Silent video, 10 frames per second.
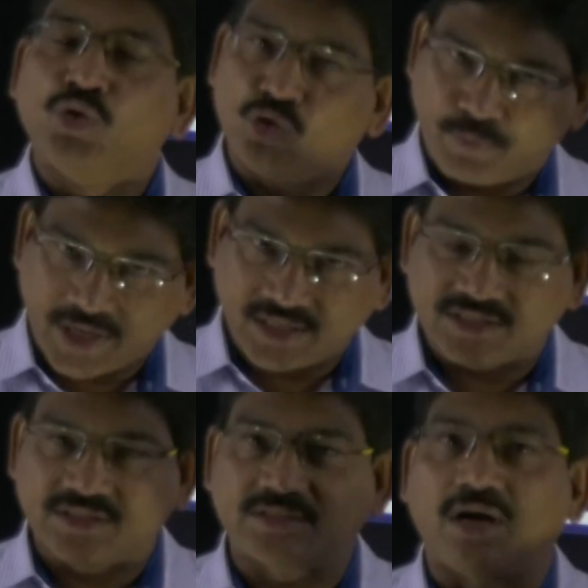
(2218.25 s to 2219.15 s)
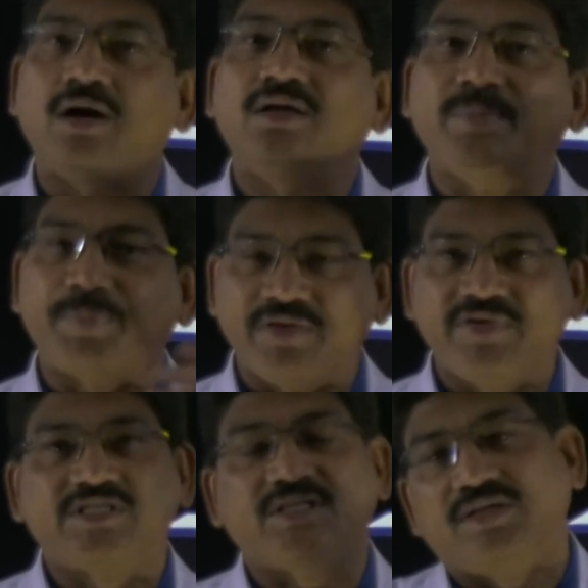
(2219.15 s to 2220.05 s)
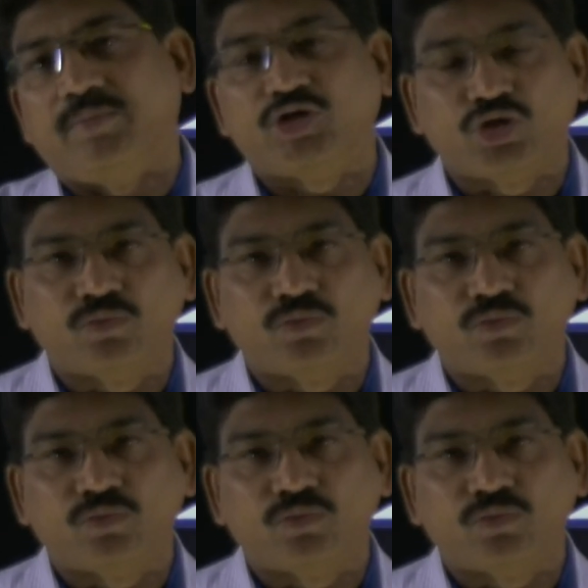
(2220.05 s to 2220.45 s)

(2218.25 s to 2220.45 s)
you practice all the previous examination